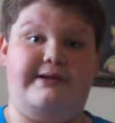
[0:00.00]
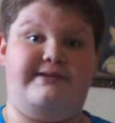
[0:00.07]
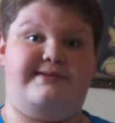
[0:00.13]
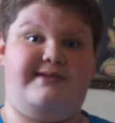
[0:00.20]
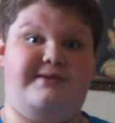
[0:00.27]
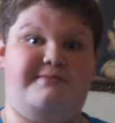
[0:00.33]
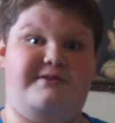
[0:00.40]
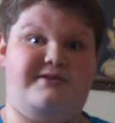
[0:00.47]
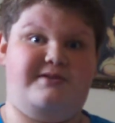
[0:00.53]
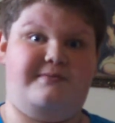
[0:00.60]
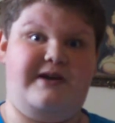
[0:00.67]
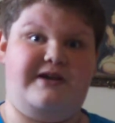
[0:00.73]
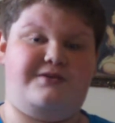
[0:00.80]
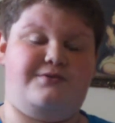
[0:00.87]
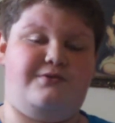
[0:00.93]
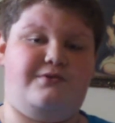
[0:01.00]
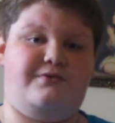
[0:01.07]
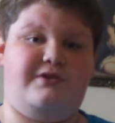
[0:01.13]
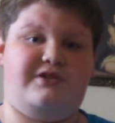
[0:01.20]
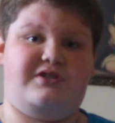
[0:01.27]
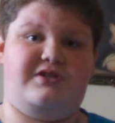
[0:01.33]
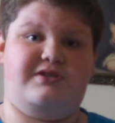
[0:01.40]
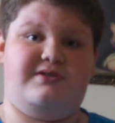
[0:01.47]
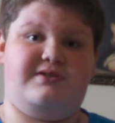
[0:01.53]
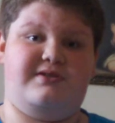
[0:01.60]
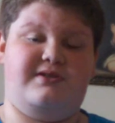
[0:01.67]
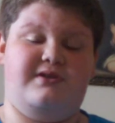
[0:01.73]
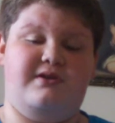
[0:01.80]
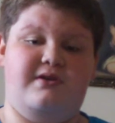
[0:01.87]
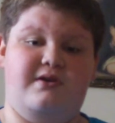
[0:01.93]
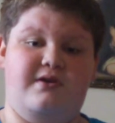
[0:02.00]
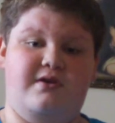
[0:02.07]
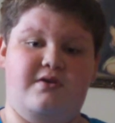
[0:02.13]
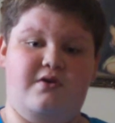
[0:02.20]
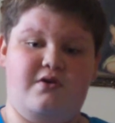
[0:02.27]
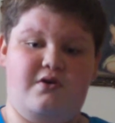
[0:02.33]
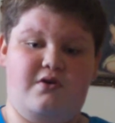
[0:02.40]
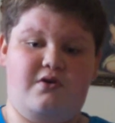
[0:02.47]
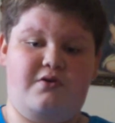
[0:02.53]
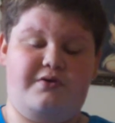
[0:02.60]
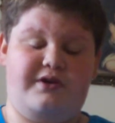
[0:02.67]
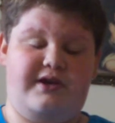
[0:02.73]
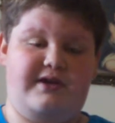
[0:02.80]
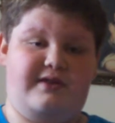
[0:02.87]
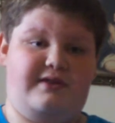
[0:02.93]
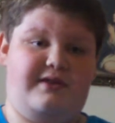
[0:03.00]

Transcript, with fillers: send me some actual questions. Okay,